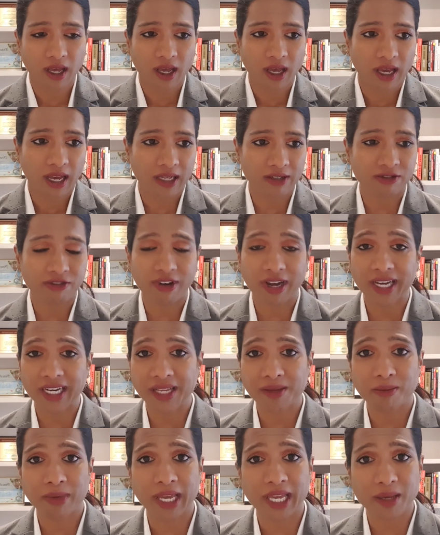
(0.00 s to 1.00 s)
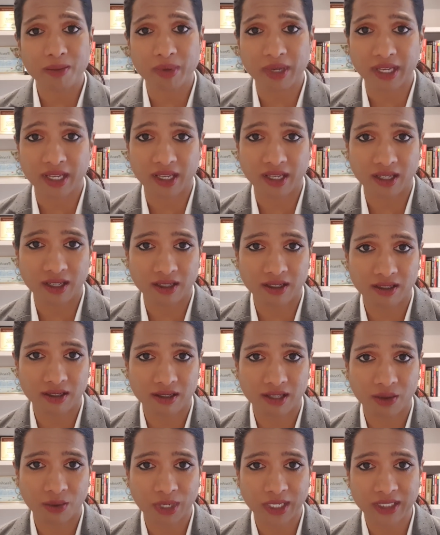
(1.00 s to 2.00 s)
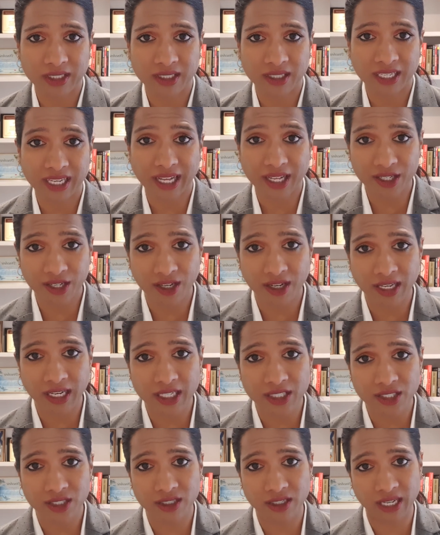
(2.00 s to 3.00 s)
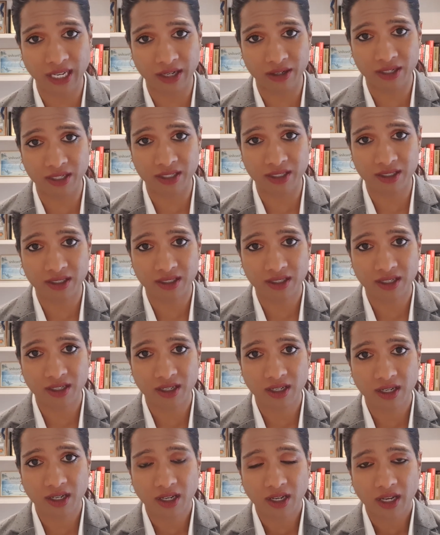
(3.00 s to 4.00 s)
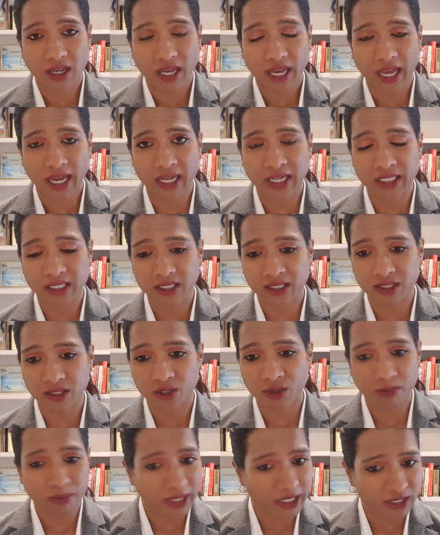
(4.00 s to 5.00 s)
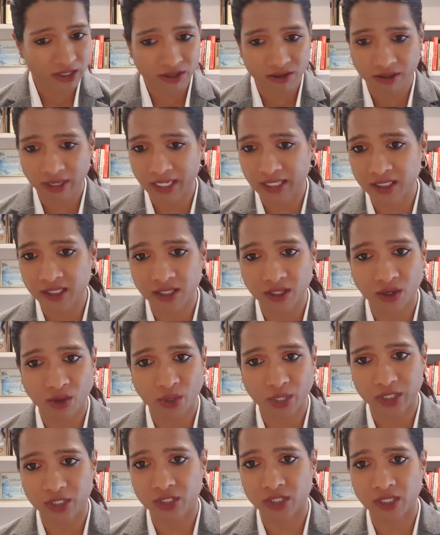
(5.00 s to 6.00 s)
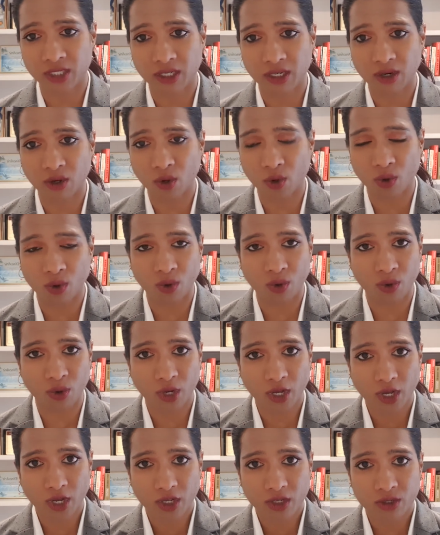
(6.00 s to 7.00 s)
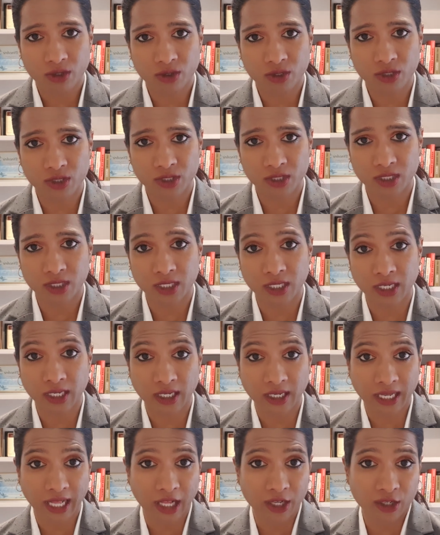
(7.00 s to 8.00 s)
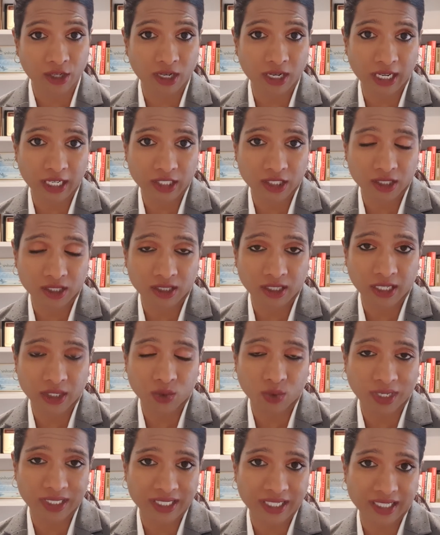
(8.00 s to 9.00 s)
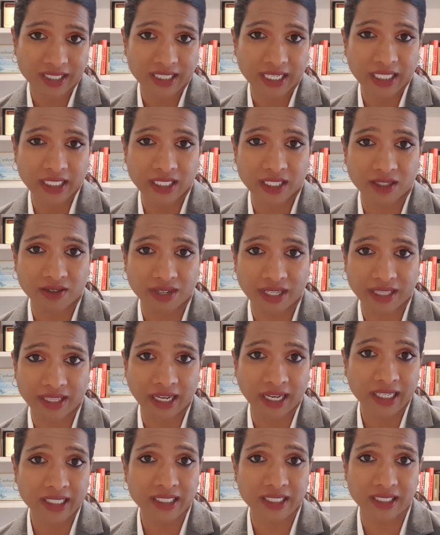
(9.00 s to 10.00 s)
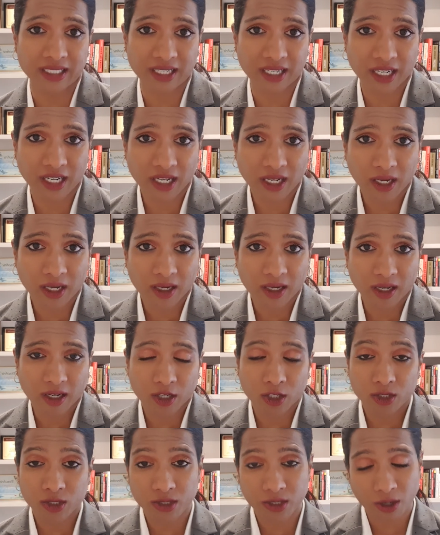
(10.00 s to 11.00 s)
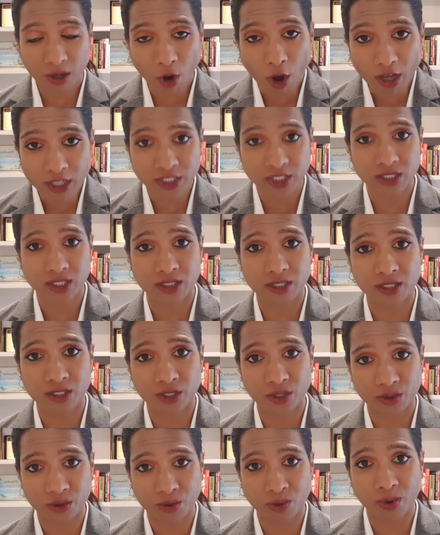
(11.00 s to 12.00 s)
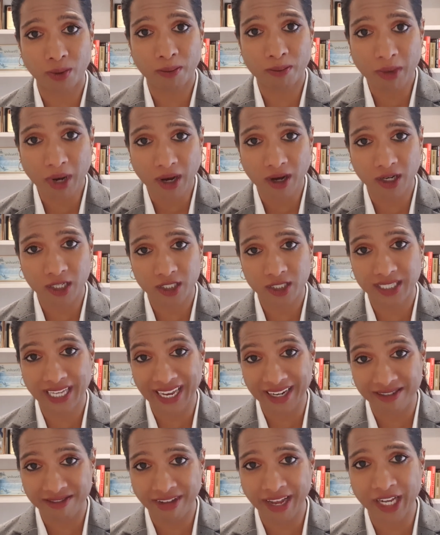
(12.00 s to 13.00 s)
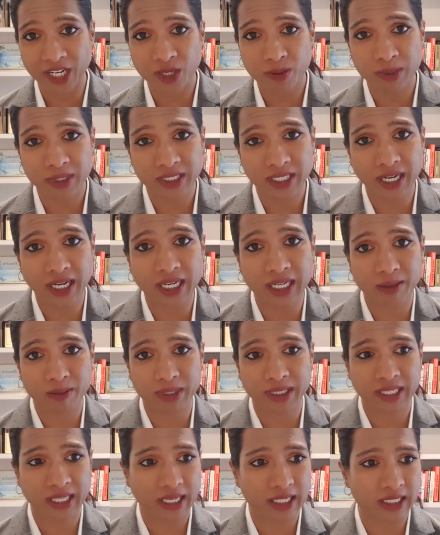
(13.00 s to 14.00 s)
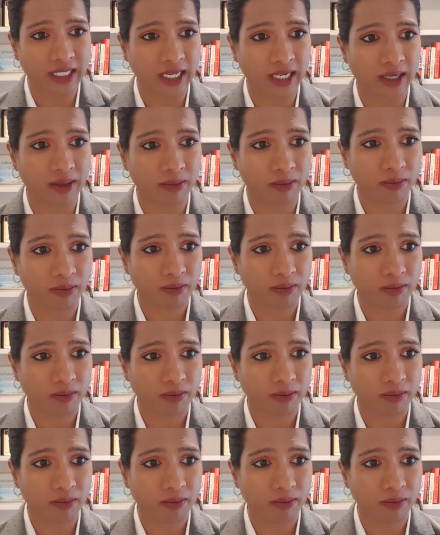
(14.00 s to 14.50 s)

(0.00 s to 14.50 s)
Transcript: And finally, maybe there was a calculation error and you misread the question or you did a calculation that was excessive and that costed you marks and valuable time in the exam.